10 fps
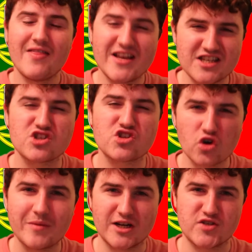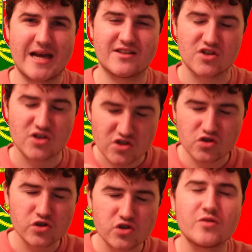This is so much better.
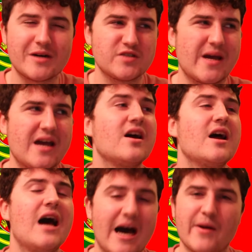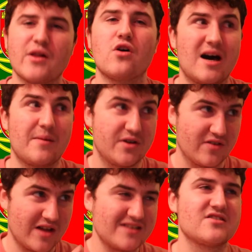So, so much better. I'm a lot happier.
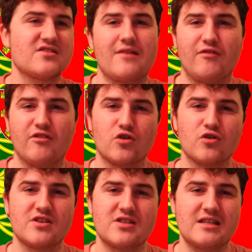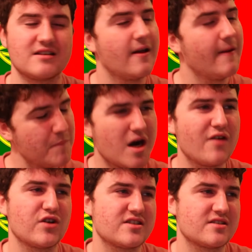That's his seventh goal of the season.
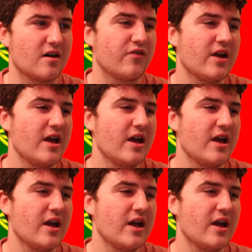Marvellous stuff.